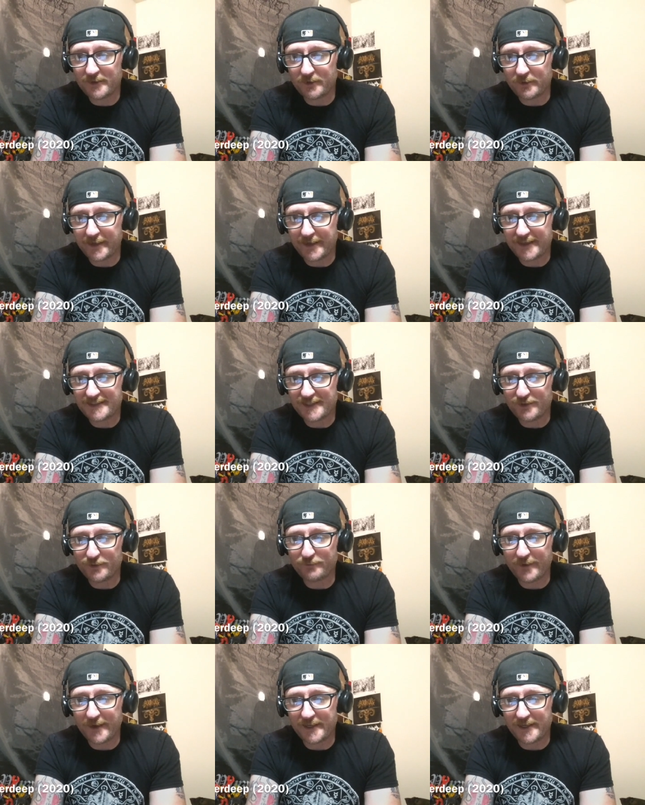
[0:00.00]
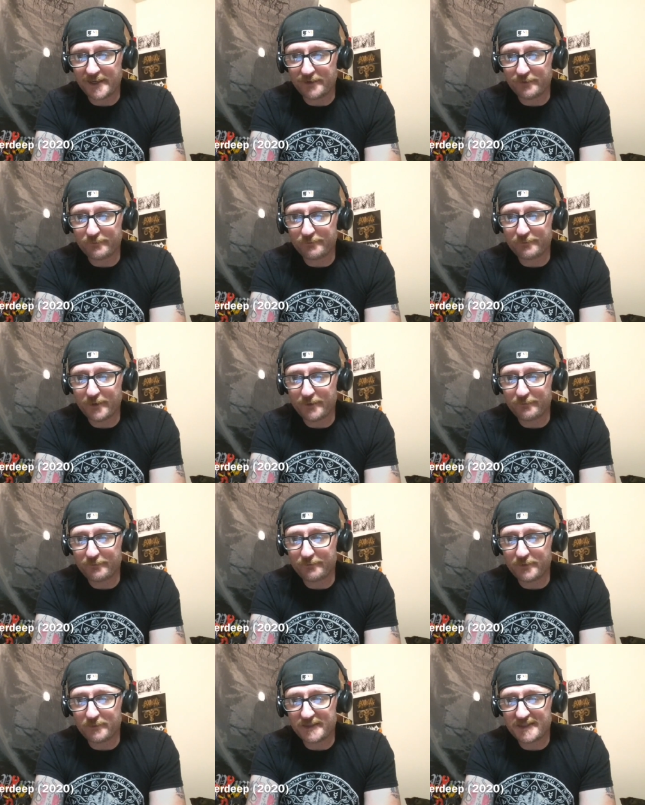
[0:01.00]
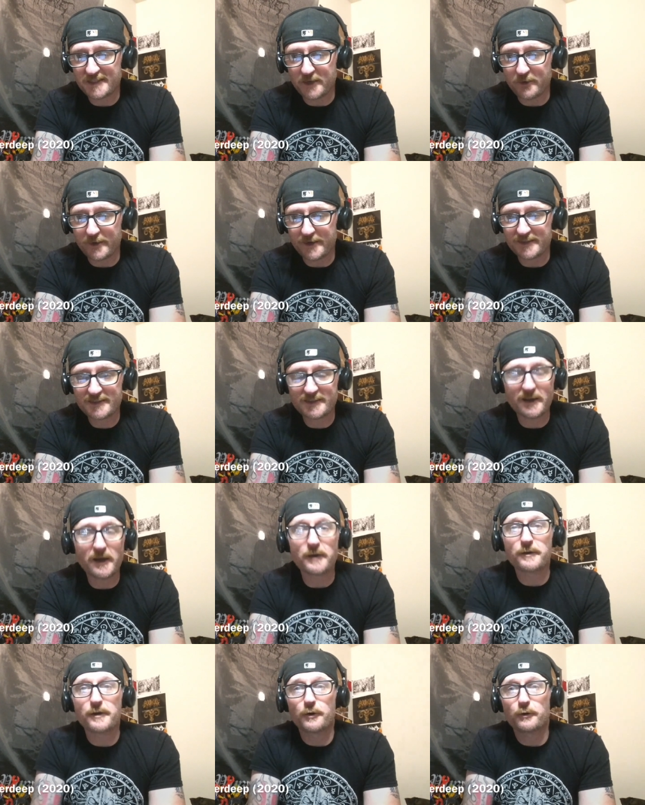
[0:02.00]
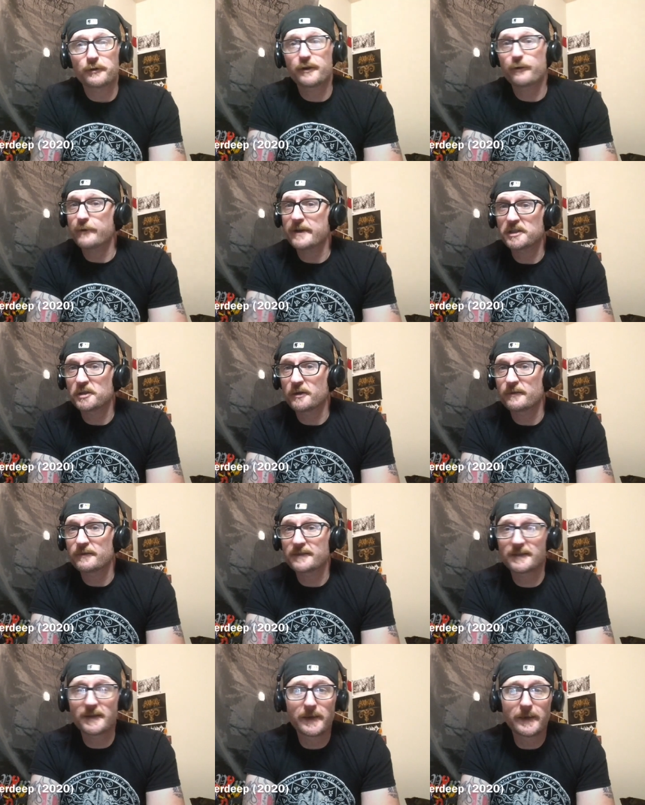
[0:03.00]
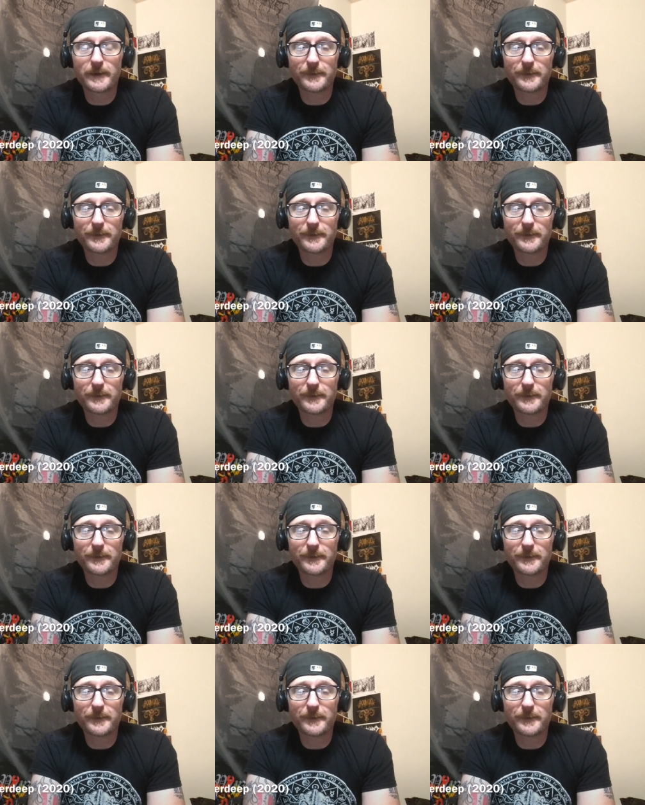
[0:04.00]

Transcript: you know, like I said, the finding of, of the mysterious unknown creatures.